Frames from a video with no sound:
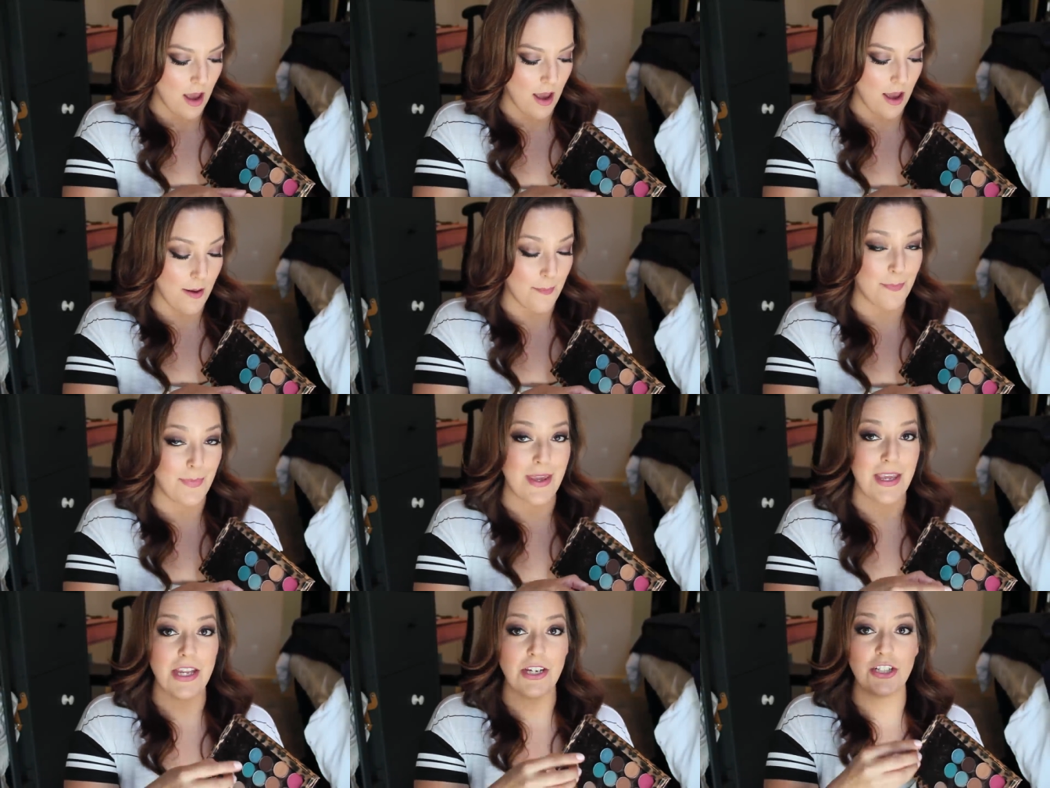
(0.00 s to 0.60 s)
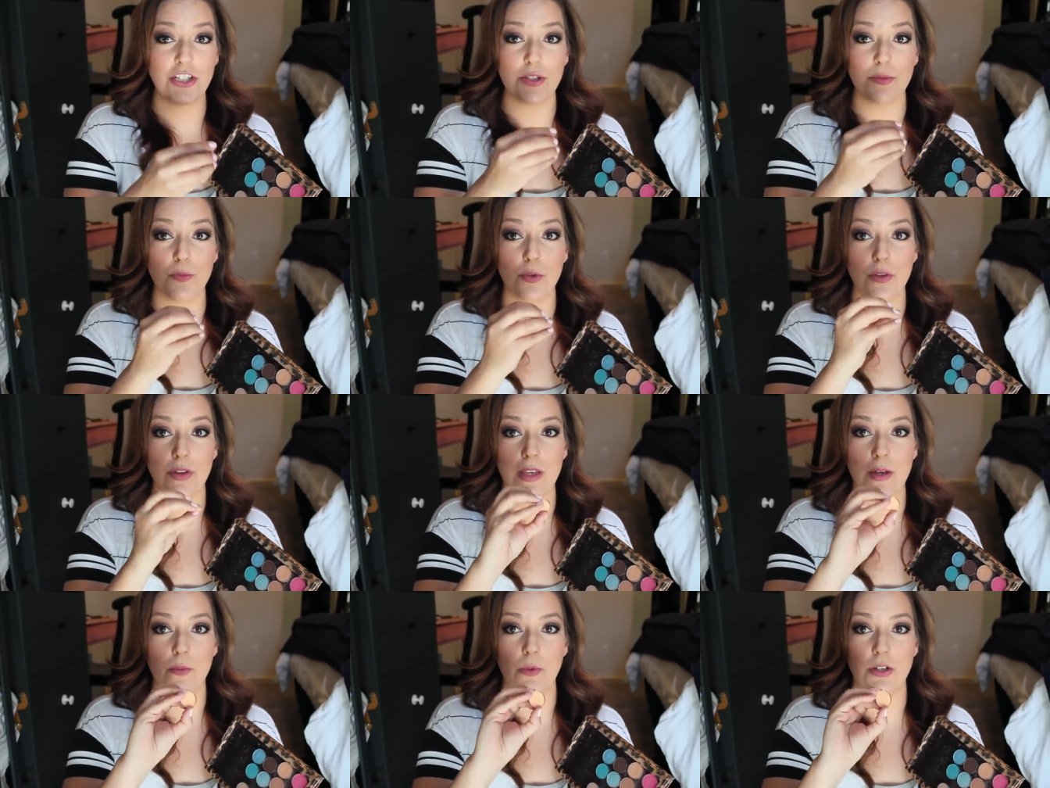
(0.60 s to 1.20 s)
Um, peach
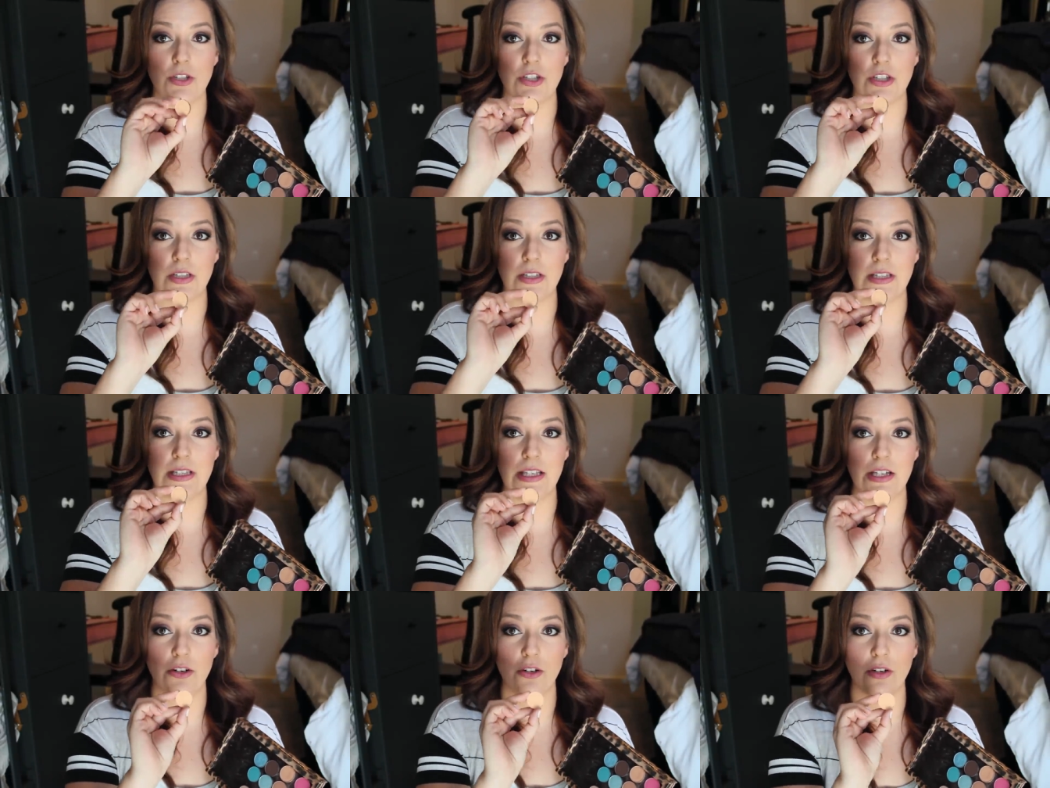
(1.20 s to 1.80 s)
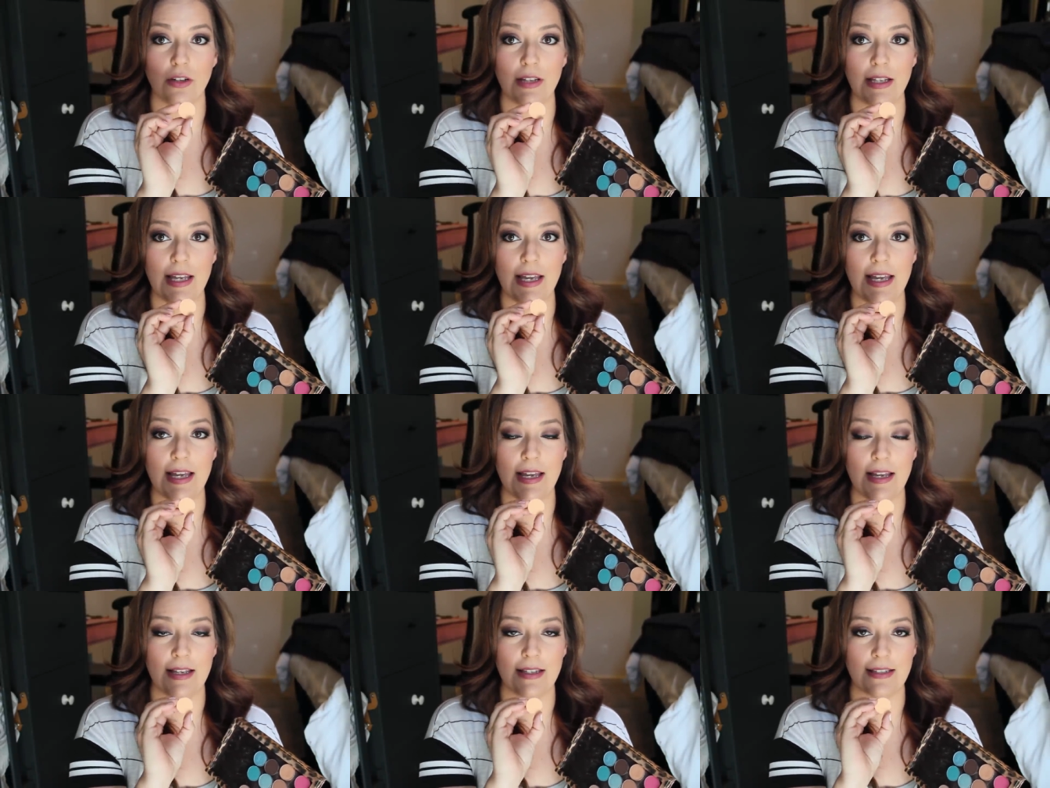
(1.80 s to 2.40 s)
smoothie, which literally,